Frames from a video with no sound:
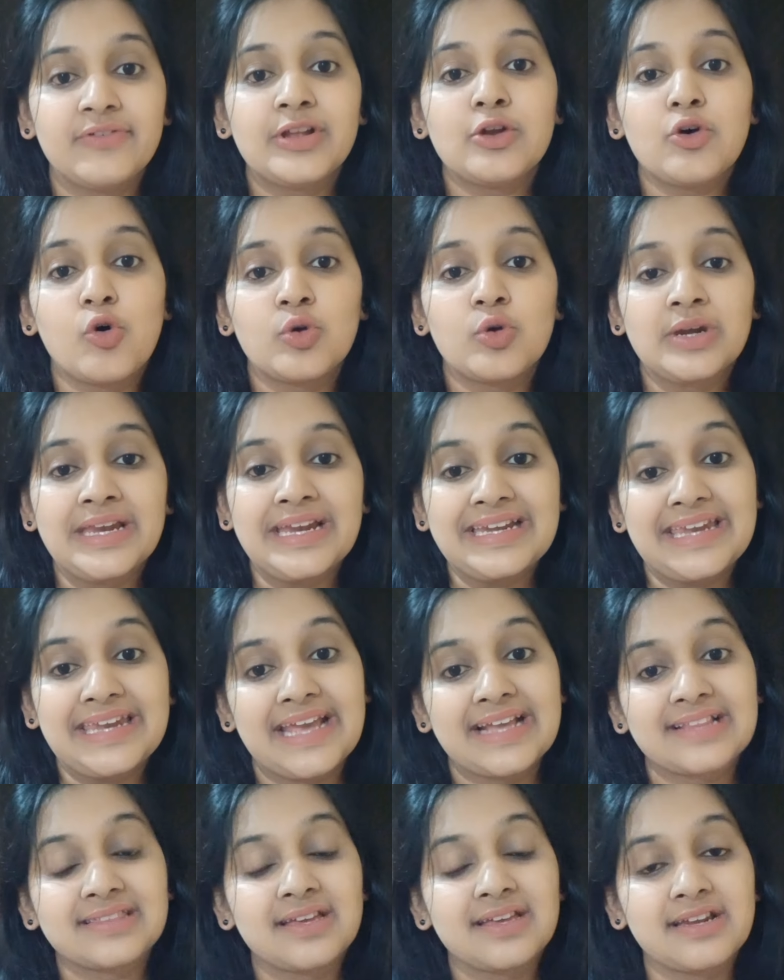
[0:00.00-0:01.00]
only
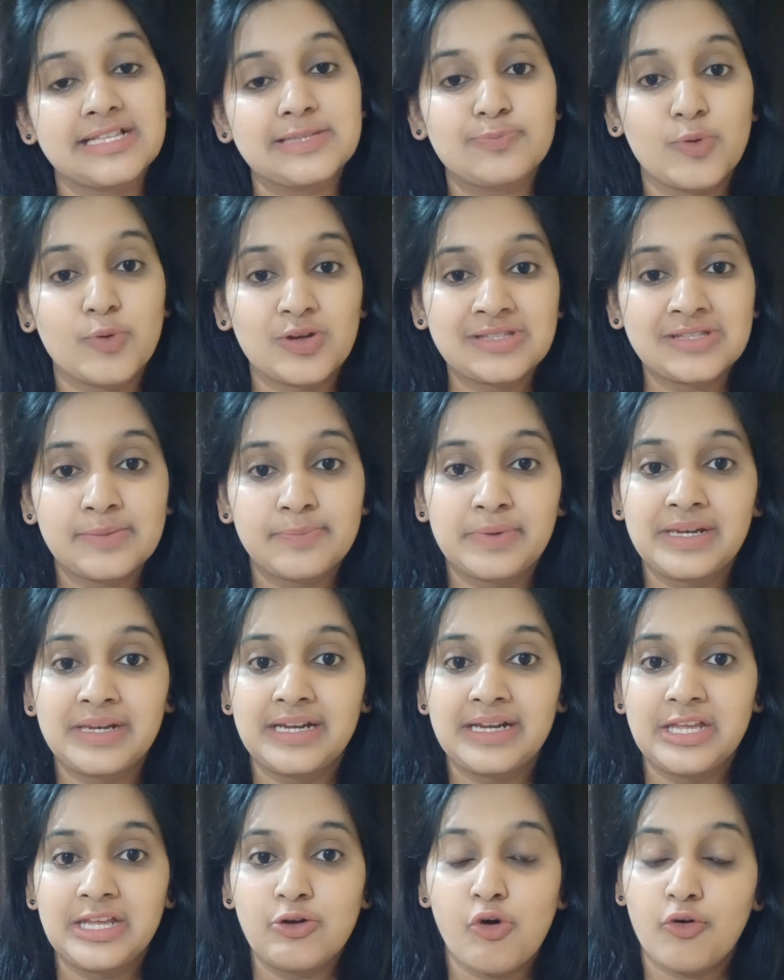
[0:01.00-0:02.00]
take the
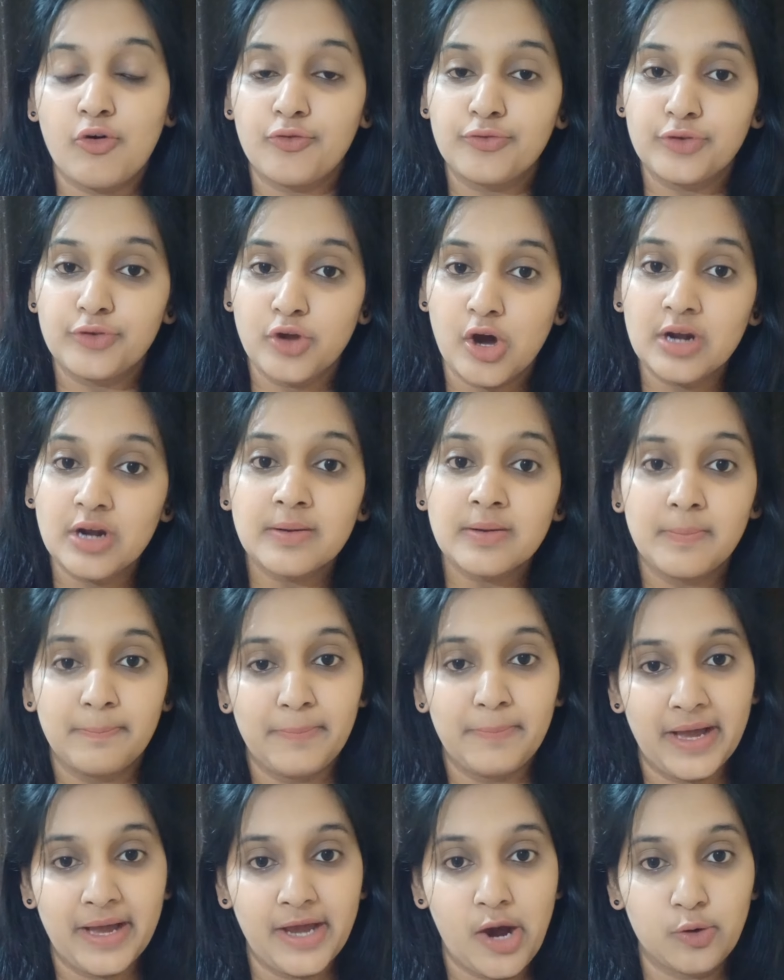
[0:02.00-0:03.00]
responsibility of your
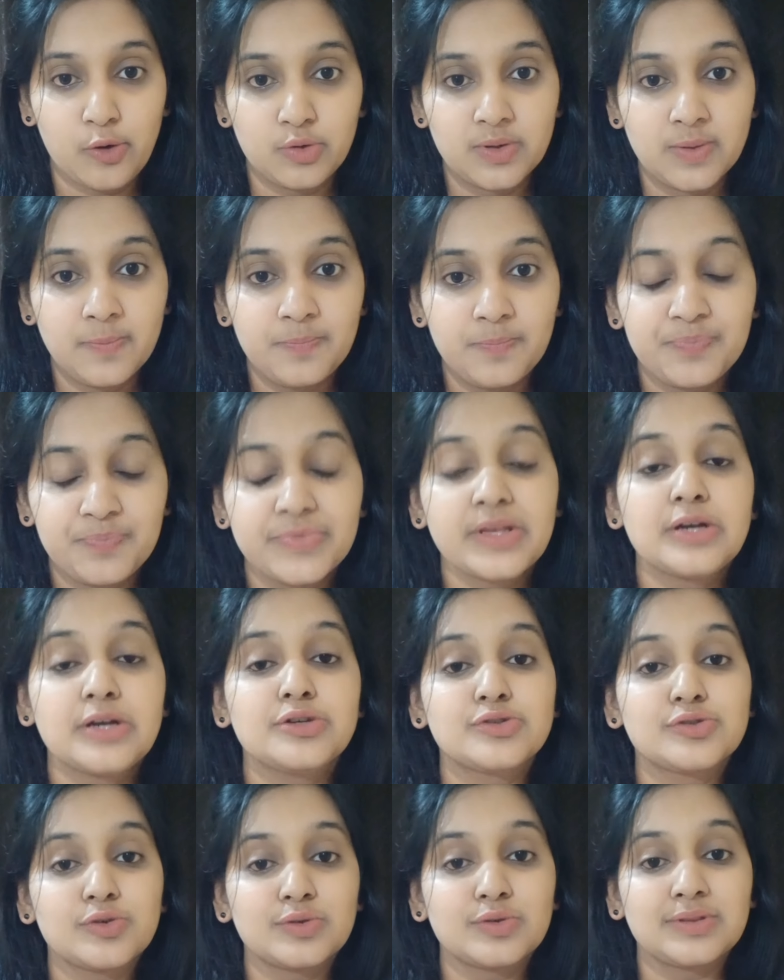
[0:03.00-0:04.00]
buyout.
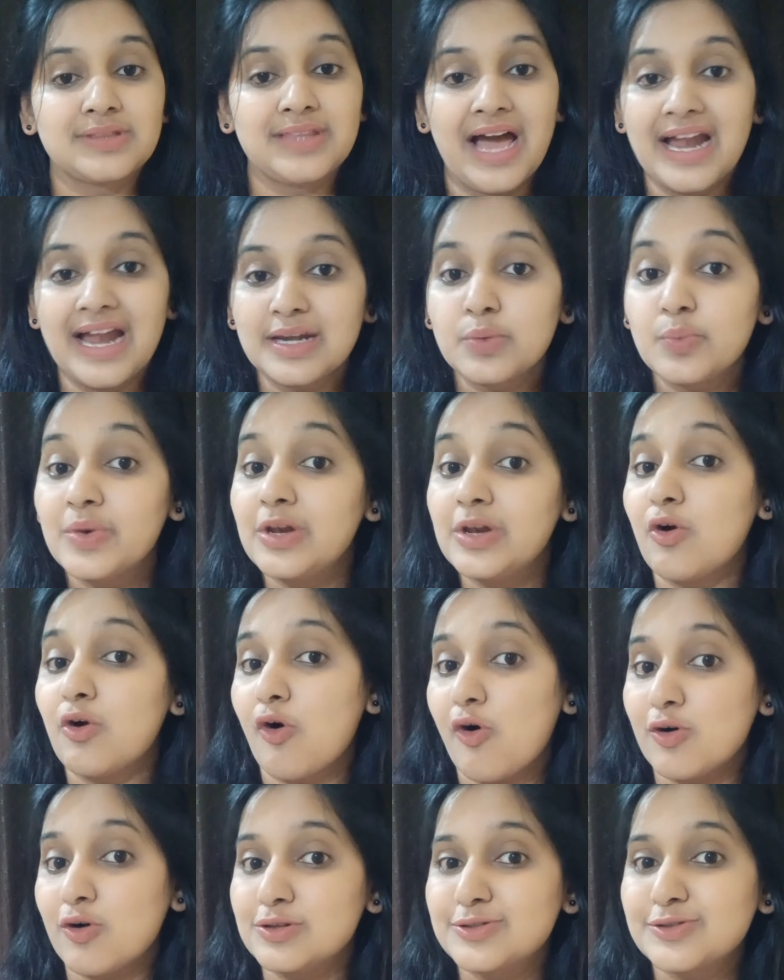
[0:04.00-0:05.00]
So that will
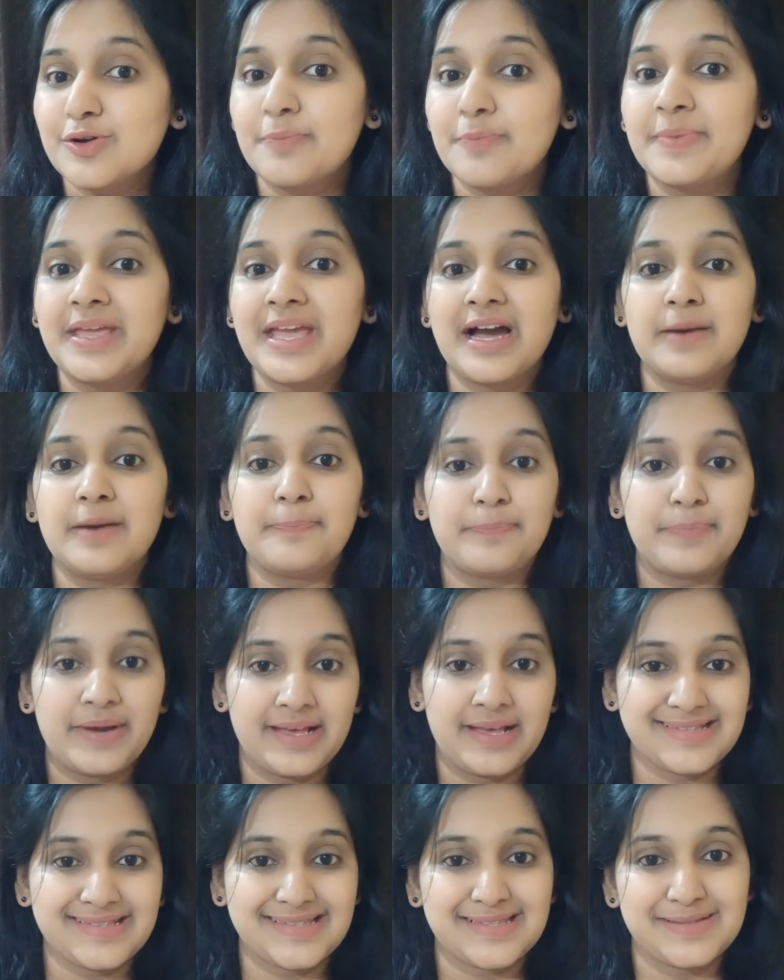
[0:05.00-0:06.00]
also be a
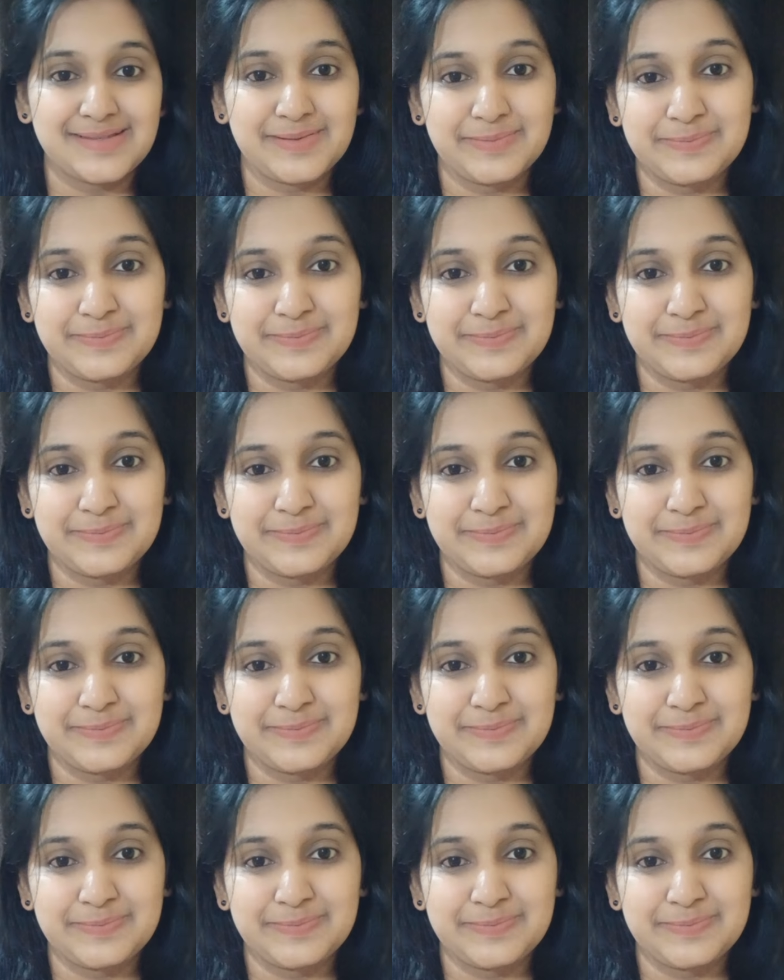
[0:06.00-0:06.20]
plus.